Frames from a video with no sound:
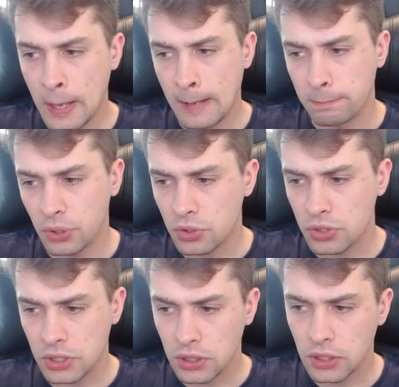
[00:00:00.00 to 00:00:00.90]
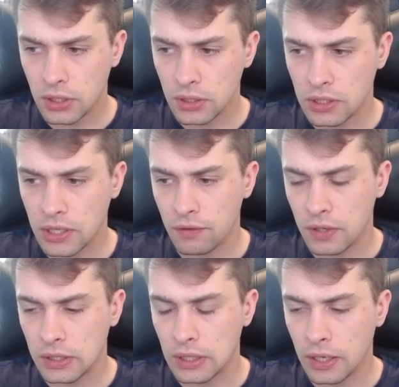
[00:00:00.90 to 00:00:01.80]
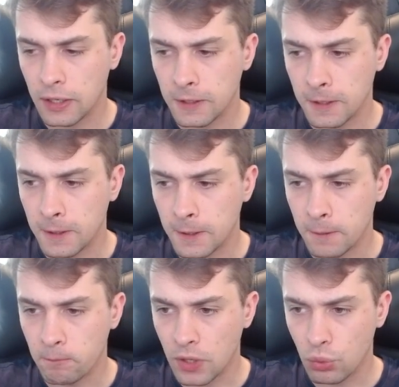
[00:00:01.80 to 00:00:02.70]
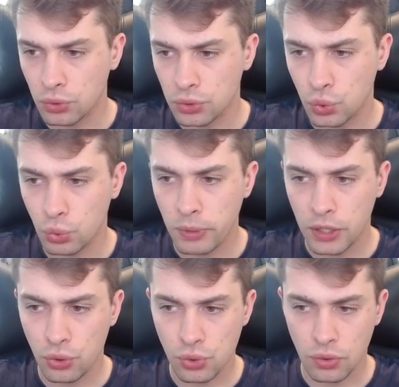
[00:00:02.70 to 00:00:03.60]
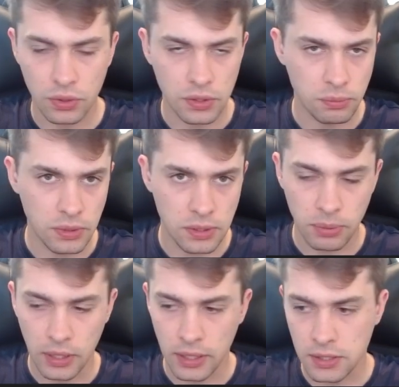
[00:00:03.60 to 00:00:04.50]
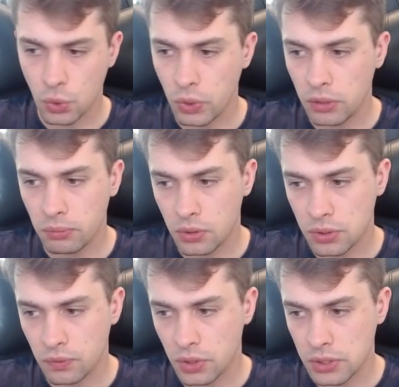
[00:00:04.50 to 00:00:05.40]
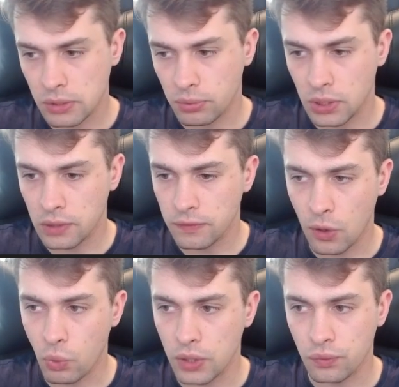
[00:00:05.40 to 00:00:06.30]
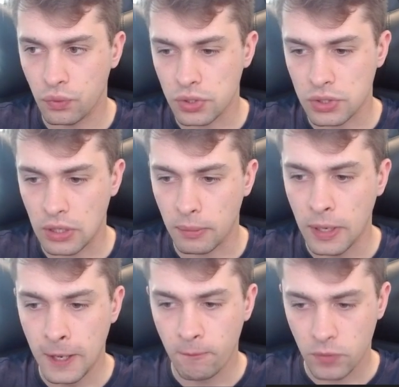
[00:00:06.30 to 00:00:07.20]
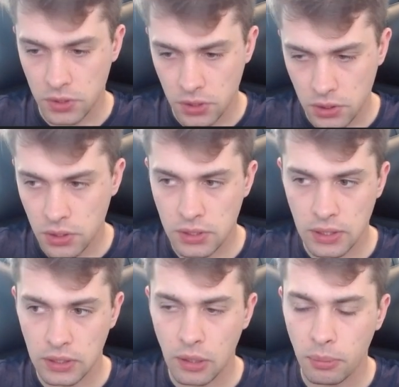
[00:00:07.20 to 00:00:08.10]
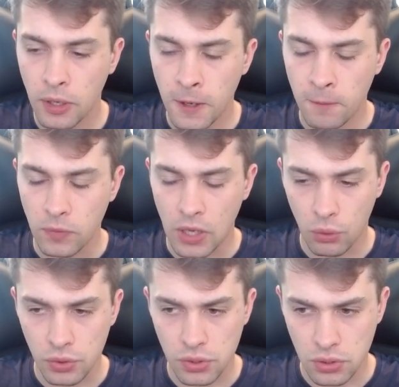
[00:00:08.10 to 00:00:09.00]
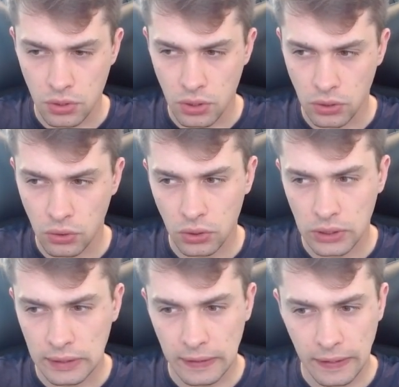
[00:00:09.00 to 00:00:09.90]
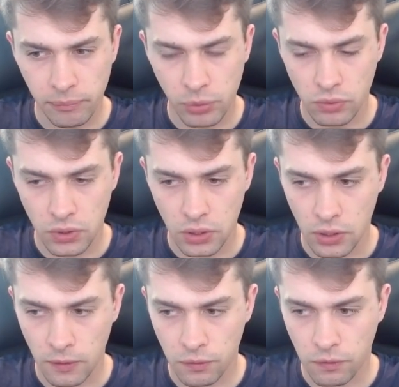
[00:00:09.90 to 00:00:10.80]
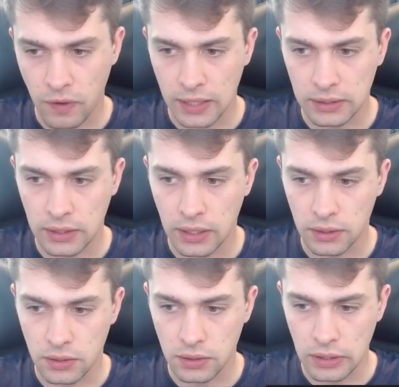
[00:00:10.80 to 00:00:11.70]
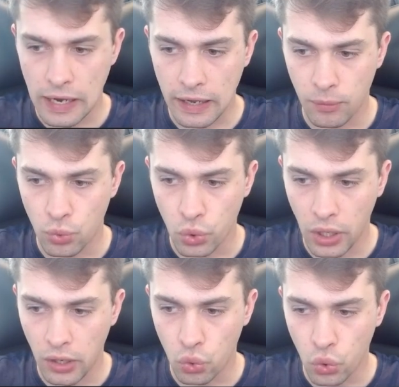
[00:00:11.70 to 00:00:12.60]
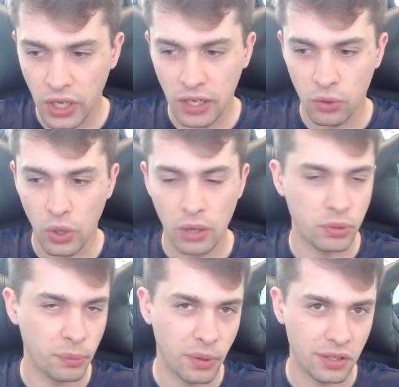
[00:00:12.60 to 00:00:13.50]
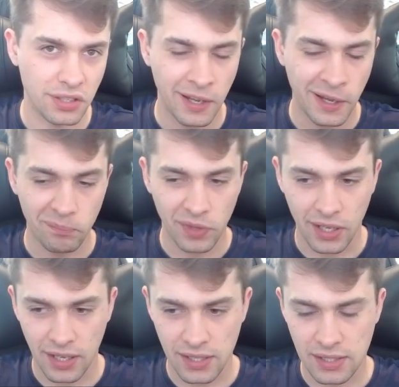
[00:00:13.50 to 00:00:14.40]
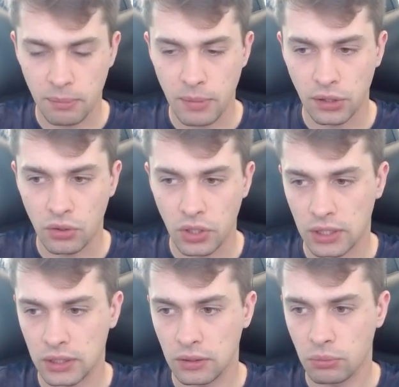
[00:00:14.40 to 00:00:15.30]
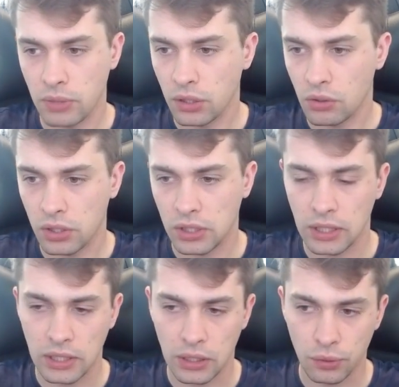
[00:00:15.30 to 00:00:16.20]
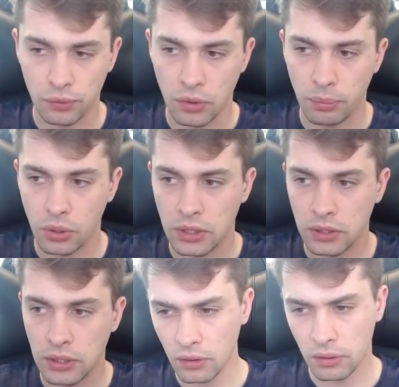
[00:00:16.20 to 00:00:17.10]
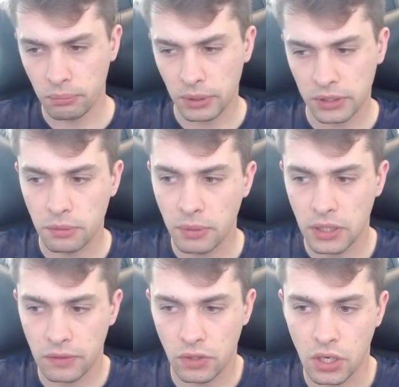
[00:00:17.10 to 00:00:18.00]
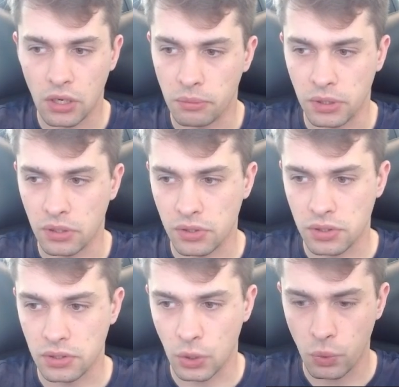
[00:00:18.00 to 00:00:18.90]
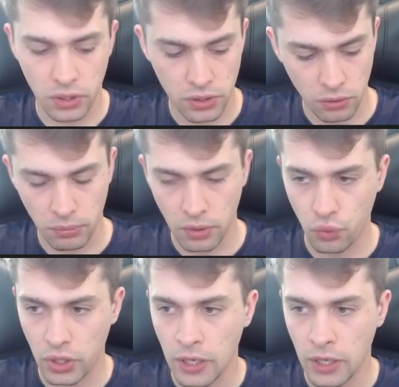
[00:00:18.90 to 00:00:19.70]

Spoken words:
because in the end I felt like I wanted to make use of this misplaced queen, because for example I went for some c6 setup, I was not that happy with the fact that I am really well prepared against the minority attack of the opponent, but it may never come because the queen is on b3,